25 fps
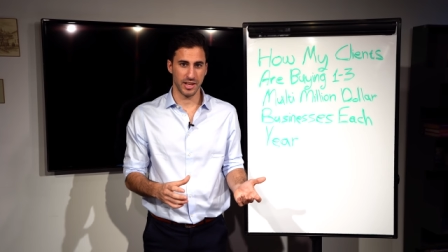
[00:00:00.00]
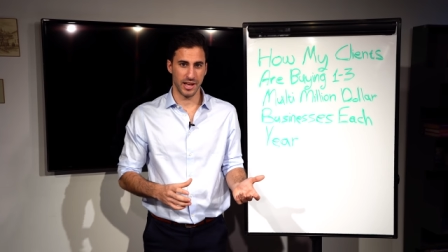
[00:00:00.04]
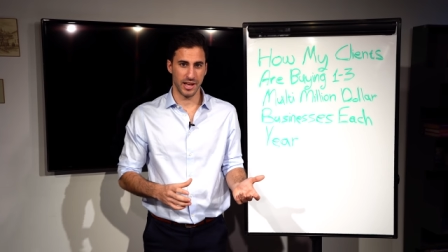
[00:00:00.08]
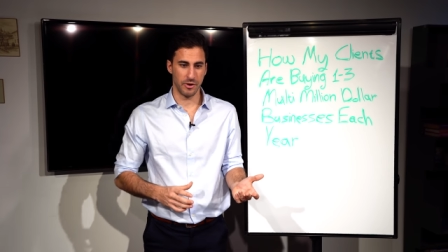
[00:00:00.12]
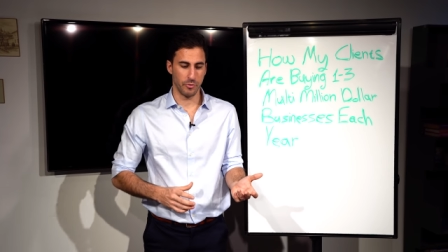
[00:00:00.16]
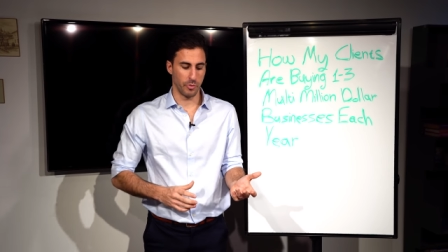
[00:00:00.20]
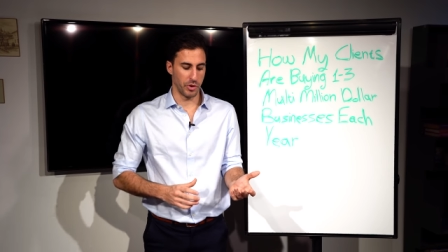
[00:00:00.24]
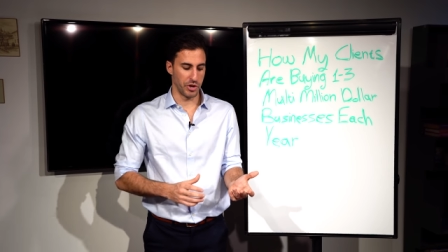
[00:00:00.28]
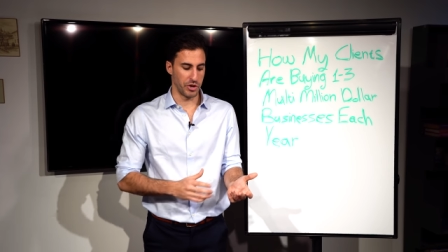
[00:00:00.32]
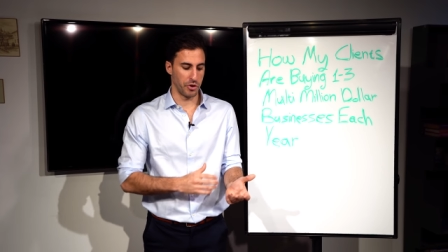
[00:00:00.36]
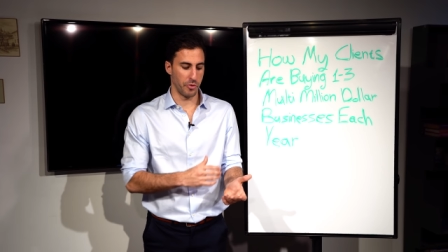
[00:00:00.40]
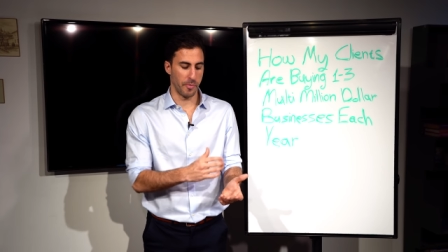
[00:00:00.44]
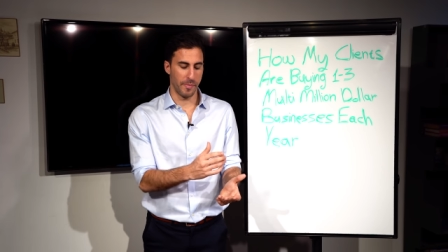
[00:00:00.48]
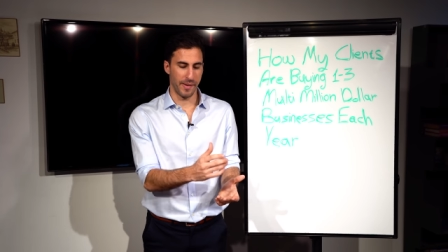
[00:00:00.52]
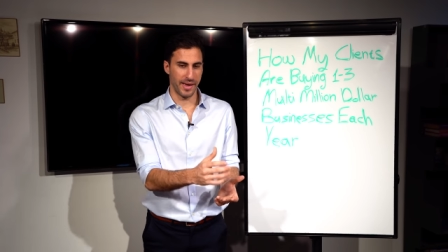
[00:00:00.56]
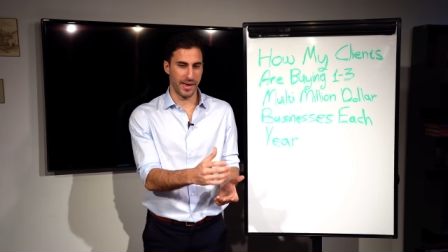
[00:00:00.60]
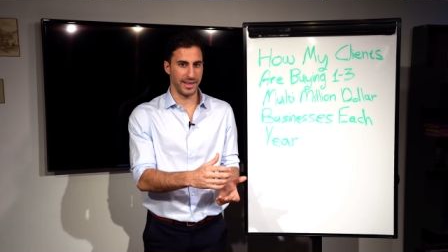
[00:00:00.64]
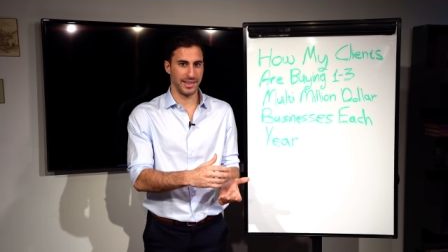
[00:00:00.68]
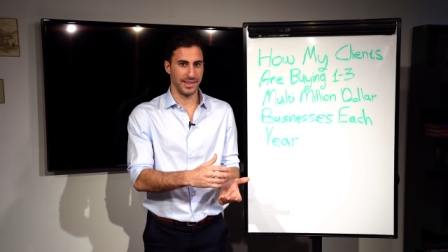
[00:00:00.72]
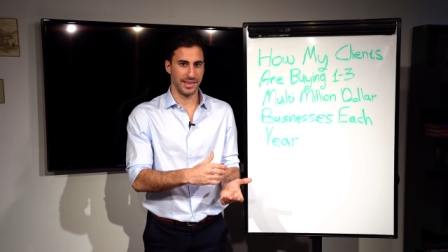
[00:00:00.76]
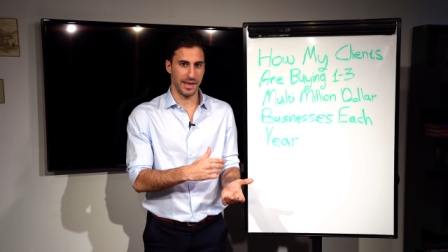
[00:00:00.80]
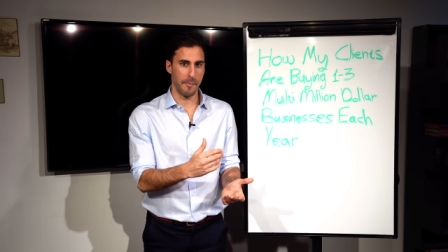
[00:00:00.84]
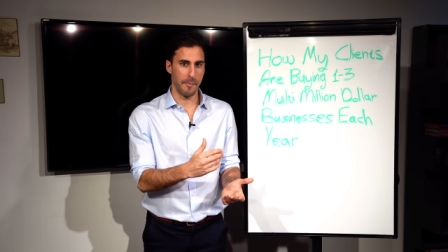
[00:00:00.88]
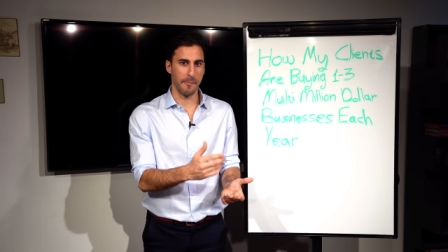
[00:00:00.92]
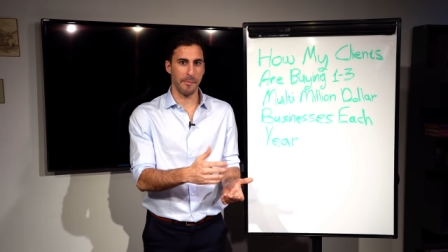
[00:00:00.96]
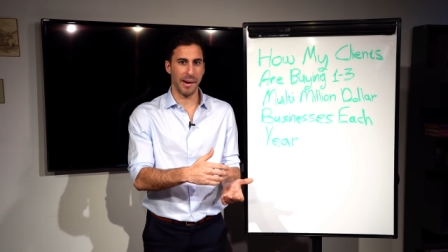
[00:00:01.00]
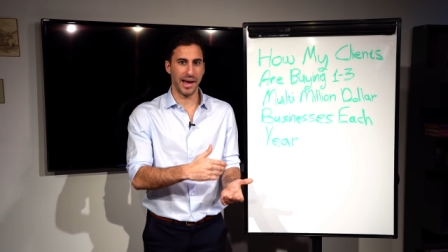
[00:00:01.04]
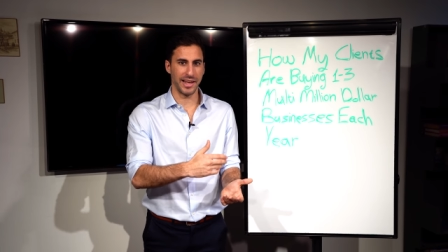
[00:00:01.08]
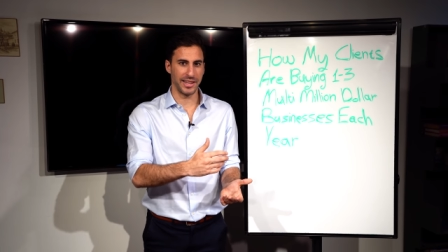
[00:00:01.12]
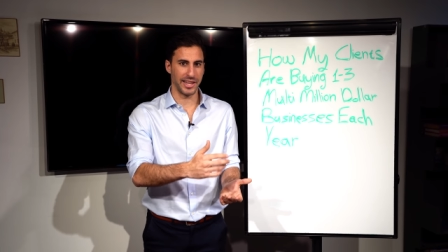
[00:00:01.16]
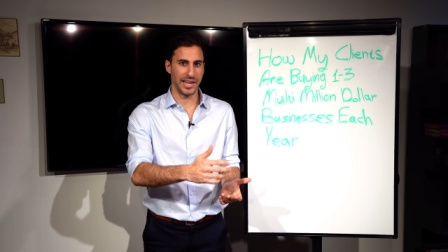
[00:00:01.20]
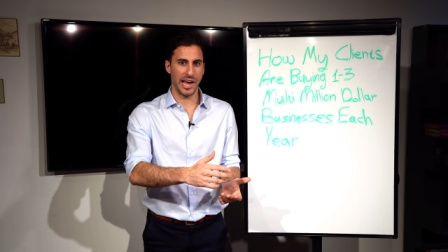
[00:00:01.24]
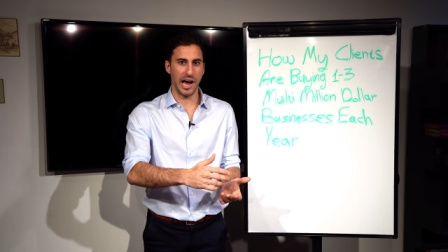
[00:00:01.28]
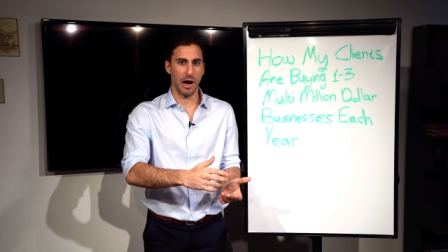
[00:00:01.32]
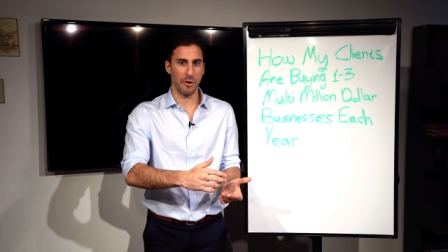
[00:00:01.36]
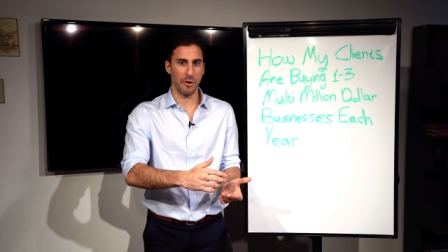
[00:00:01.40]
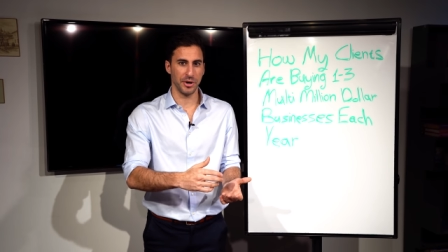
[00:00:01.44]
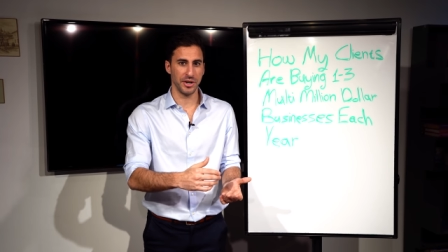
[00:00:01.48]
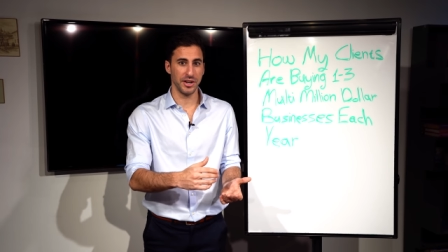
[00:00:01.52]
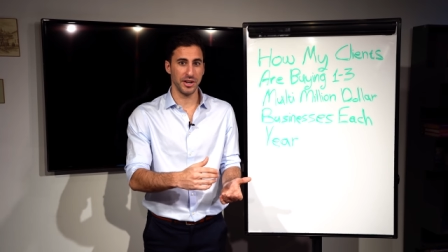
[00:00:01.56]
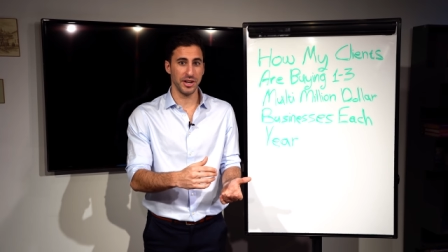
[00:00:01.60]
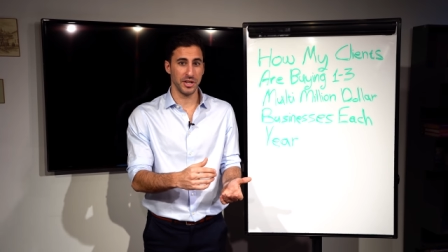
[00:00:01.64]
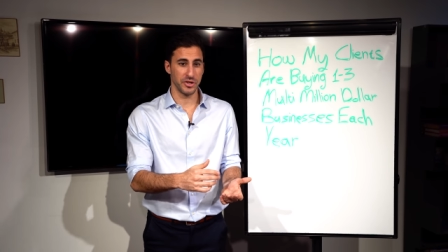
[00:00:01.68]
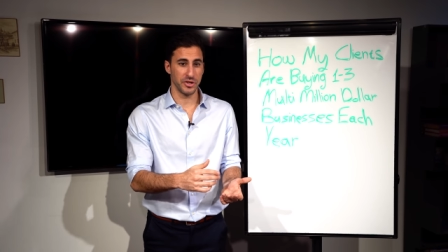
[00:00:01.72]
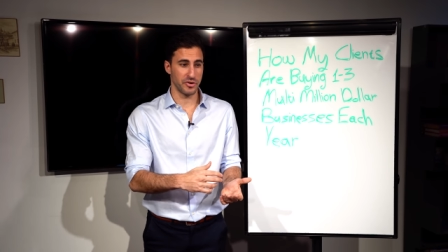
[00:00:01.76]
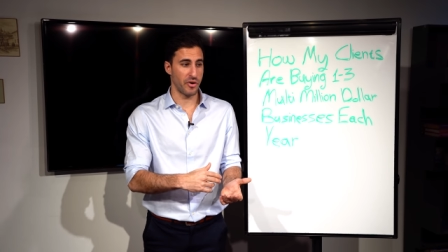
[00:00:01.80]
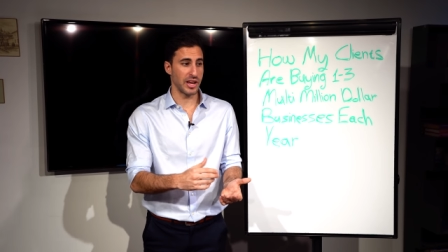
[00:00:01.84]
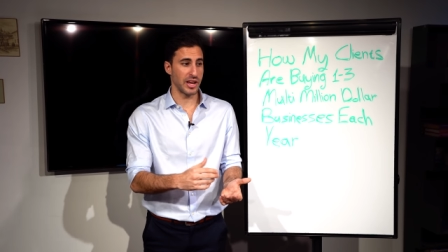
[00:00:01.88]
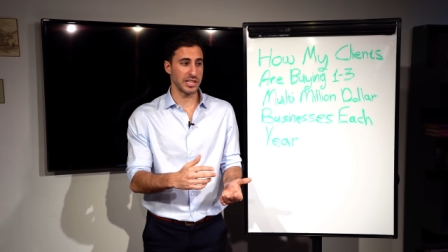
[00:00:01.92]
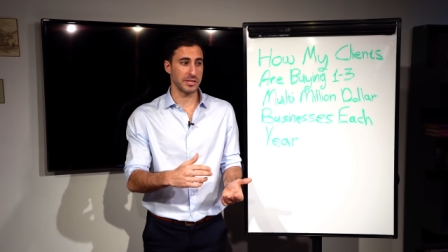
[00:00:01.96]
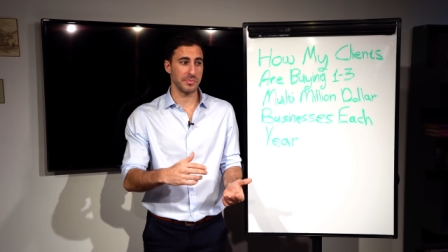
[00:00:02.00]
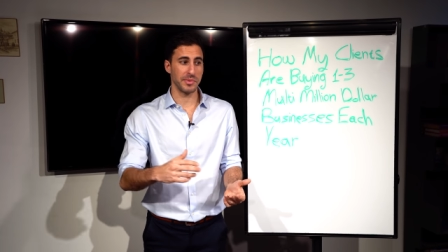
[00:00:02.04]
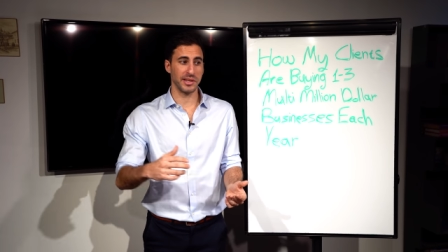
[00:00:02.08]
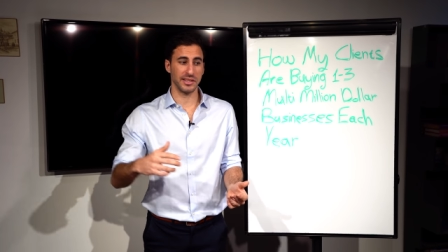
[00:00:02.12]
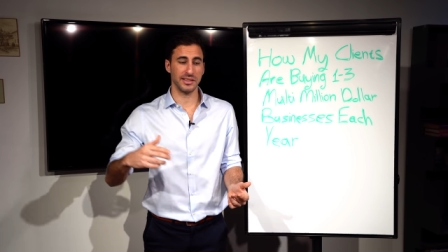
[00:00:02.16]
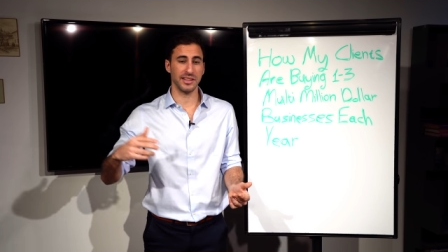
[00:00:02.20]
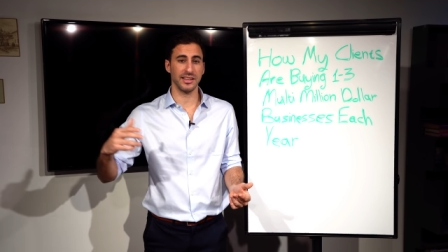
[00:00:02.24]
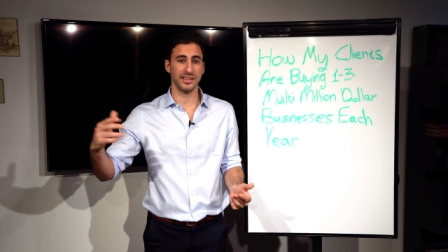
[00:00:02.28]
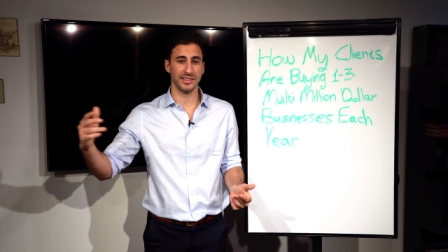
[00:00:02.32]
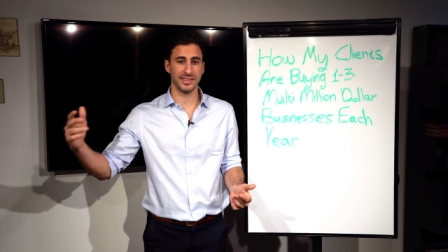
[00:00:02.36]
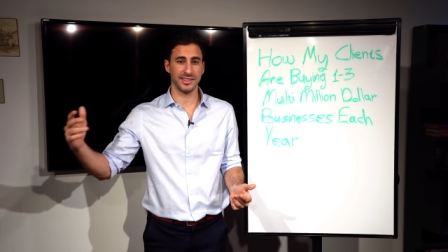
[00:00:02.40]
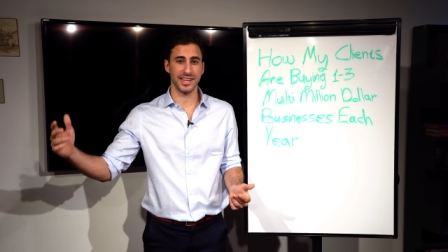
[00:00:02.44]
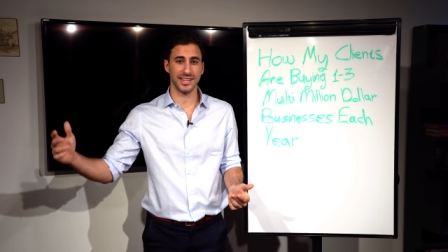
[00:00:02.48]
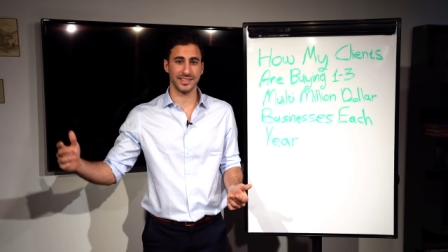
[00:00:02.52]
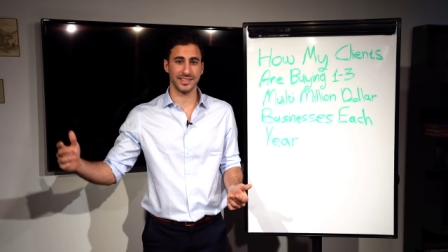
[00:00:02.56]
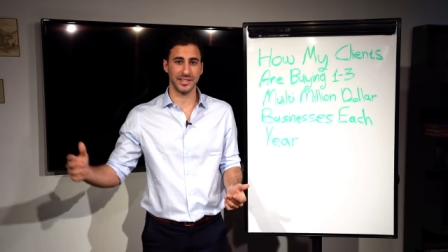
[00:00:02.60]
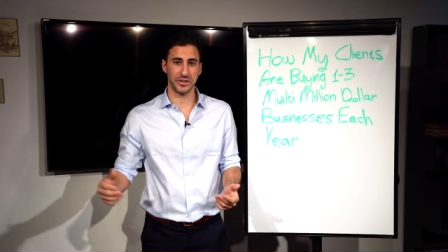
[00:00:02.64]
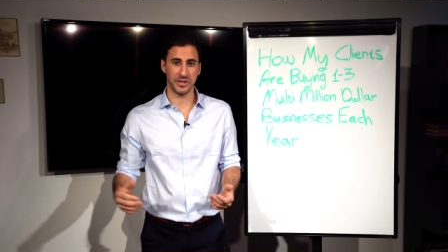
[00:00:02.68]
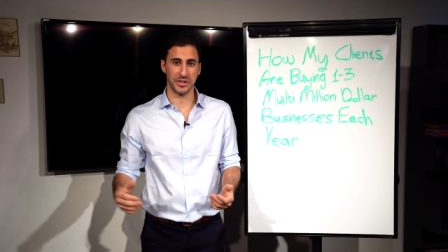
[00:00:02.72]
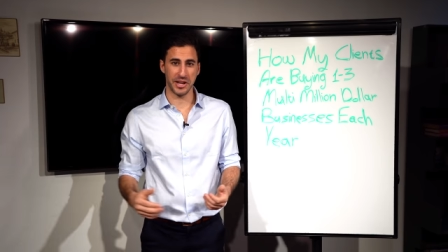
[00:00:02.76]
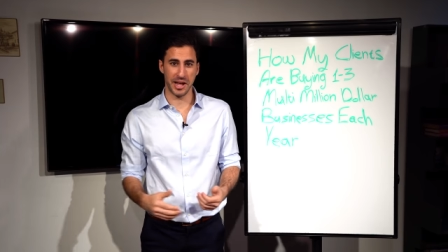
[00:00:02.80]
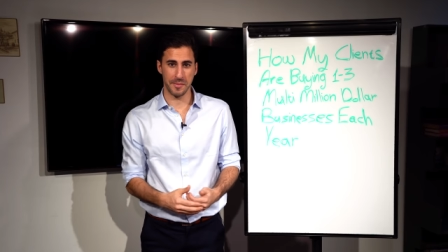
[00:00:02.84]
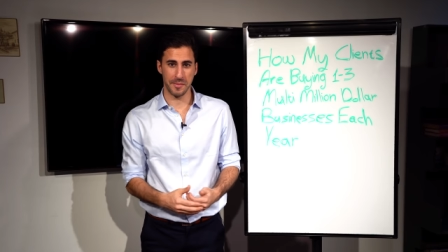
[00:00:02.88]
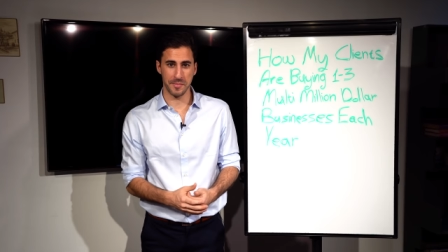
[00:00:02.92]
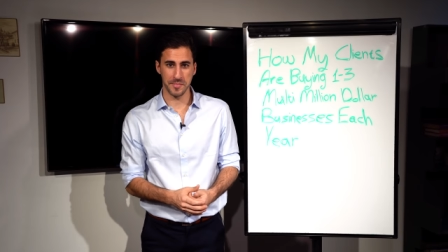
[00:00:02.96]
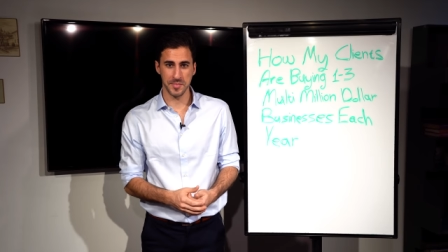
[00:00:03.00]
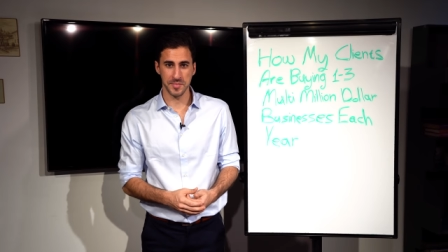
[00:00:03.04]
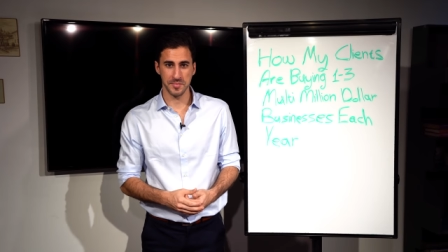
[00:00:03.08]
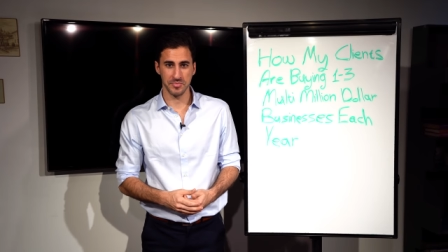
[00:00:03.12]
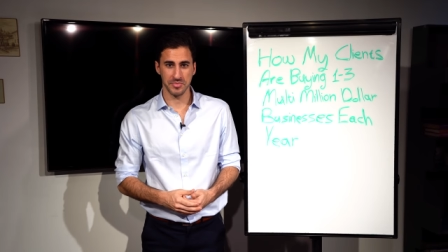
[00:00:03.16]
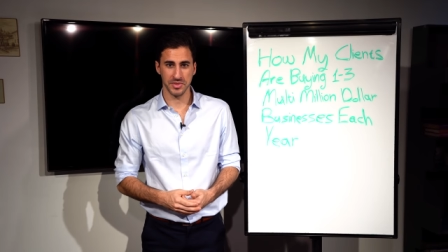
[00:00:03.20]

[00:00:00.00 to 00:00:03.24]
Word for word: And when you're paying them by the hour, trust me, they'll take their time.